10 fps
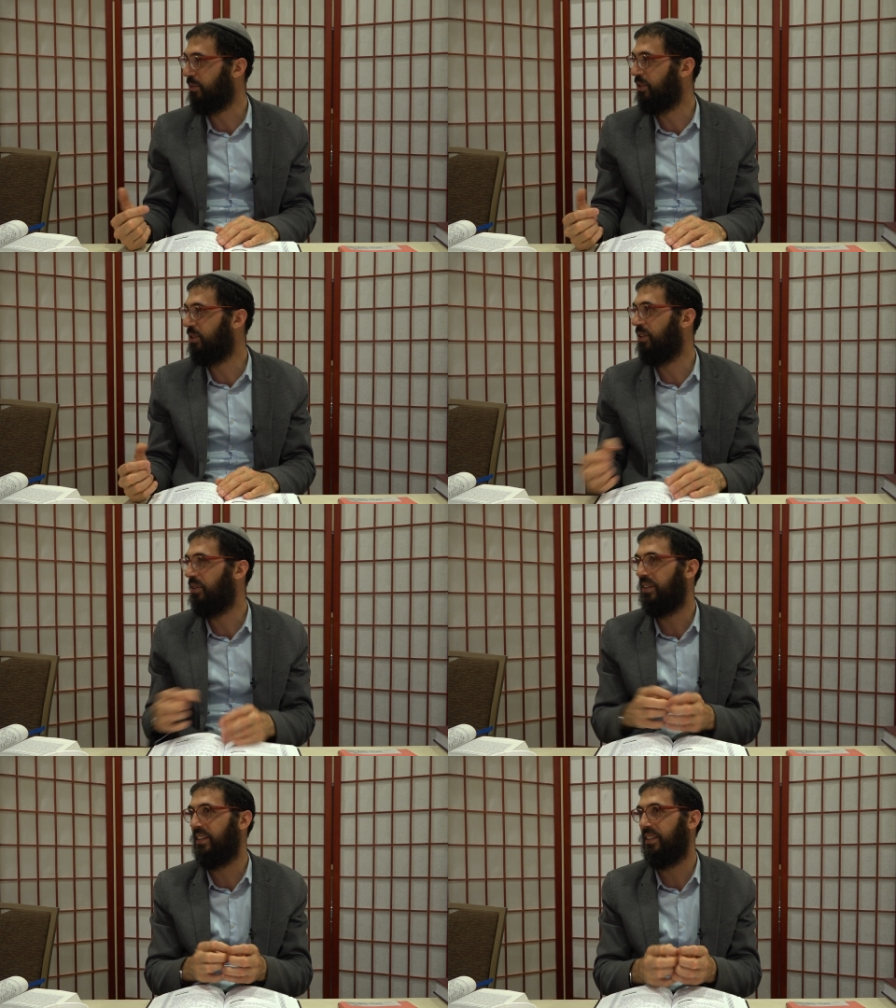We should
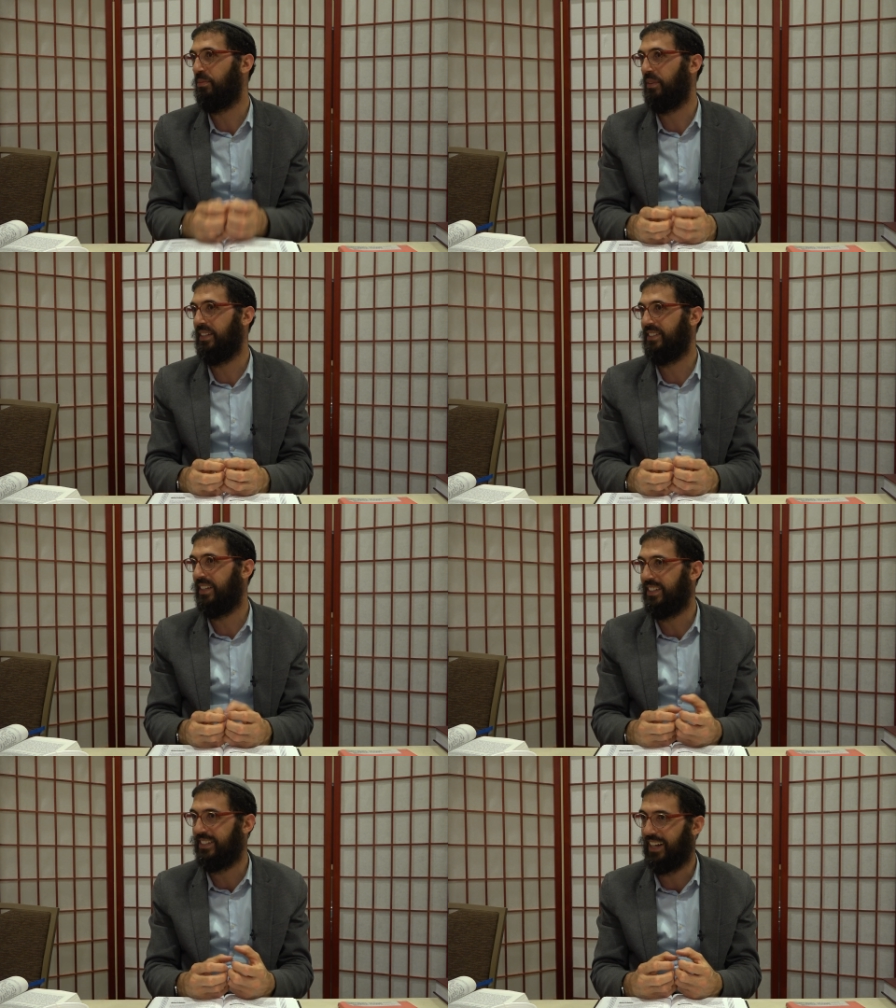look at the place that
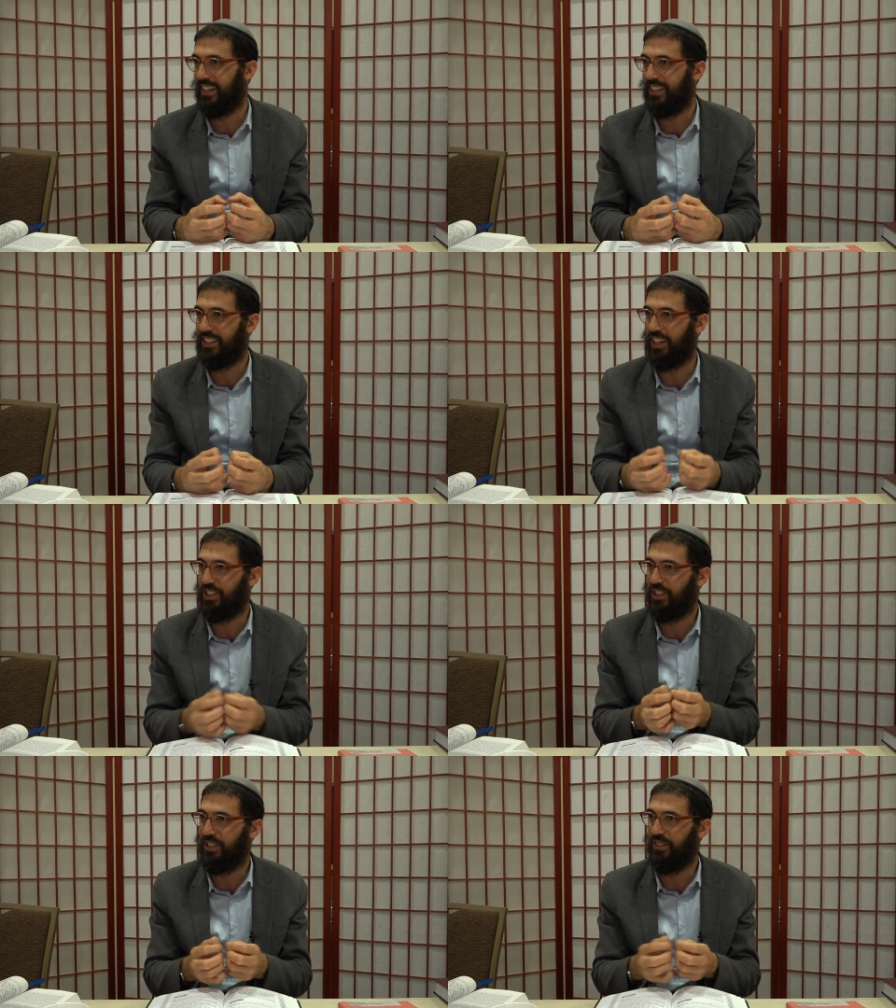is not
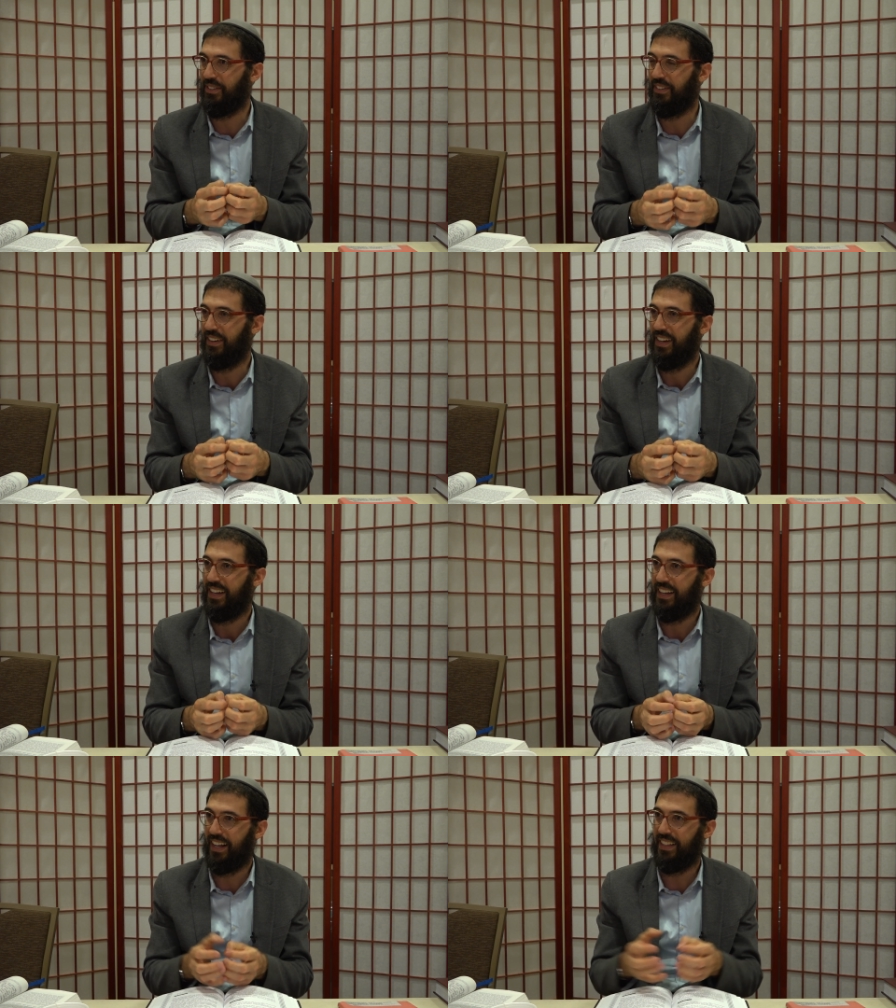attached to,
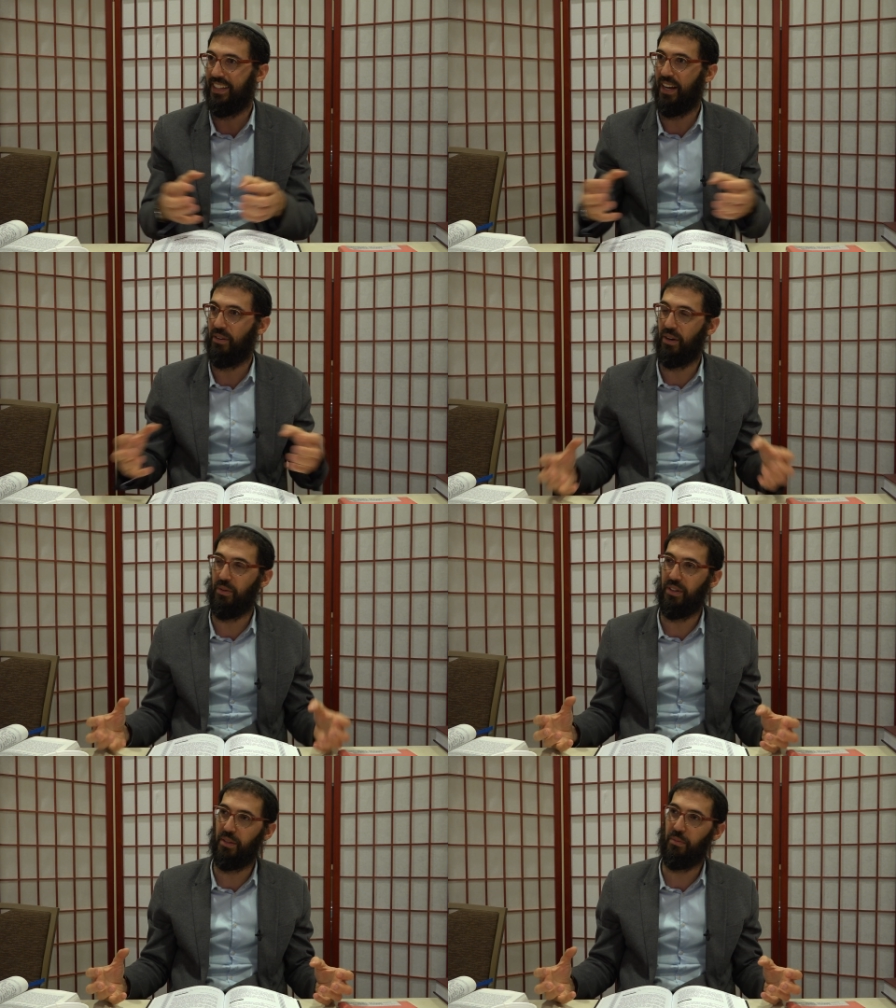not the area
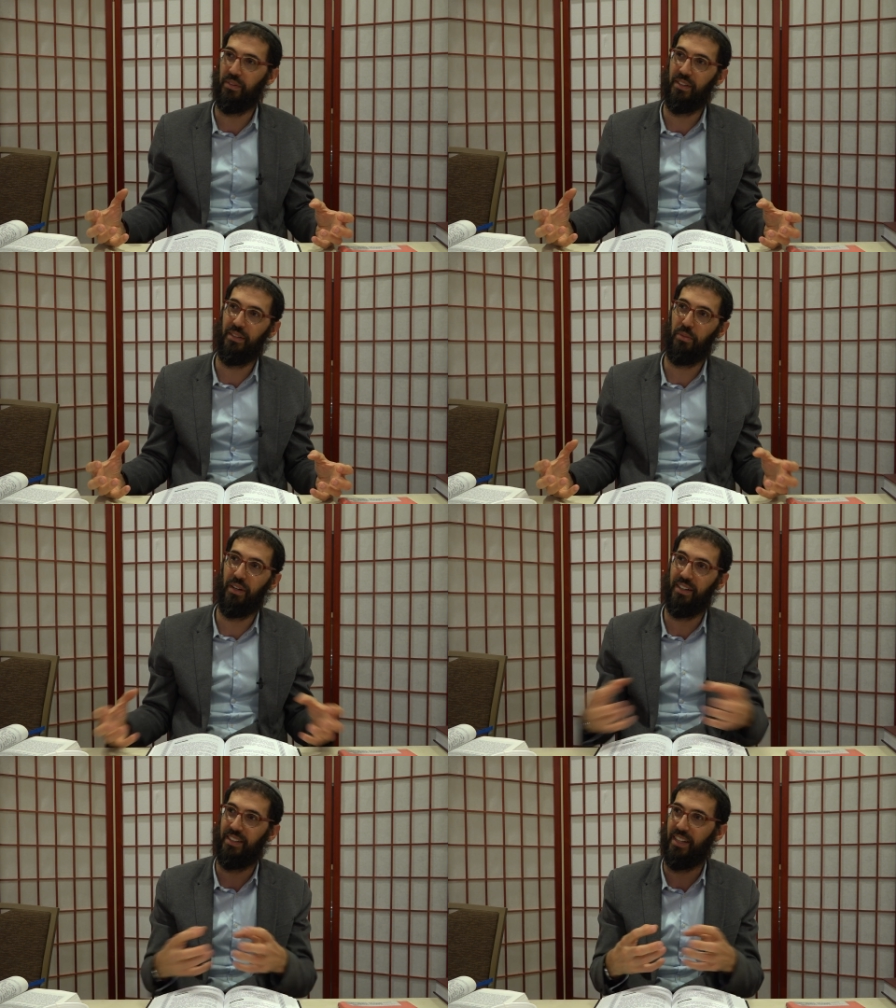where the, the
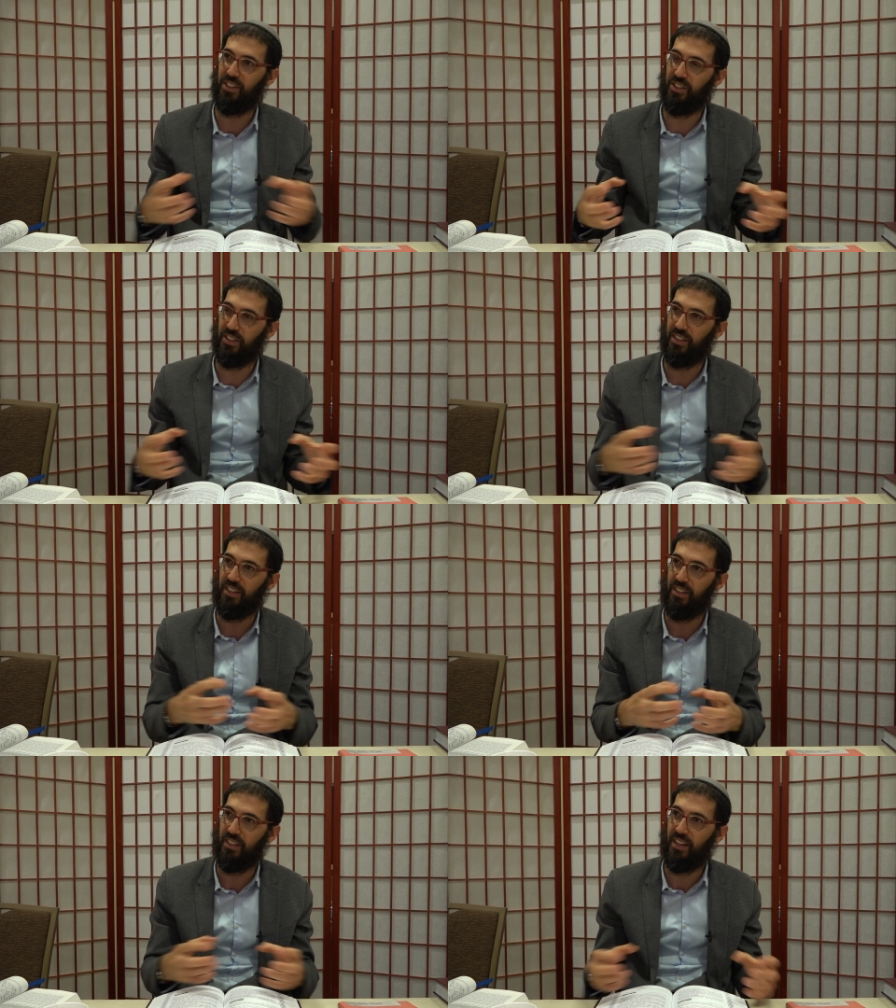bread attached to the,